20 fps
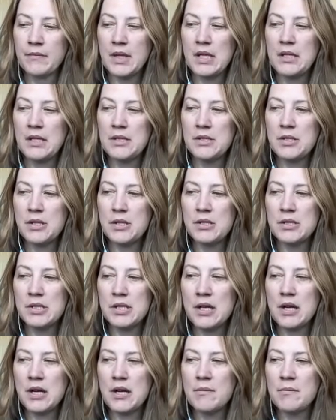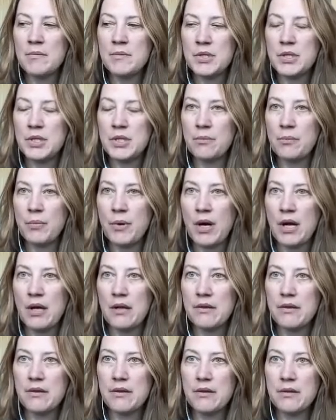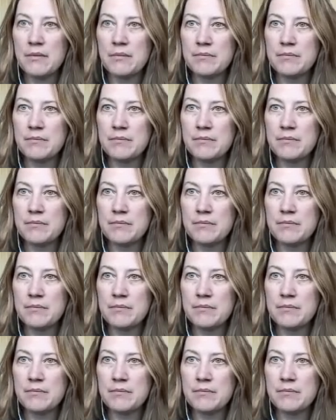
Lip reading: And start to come to your breath.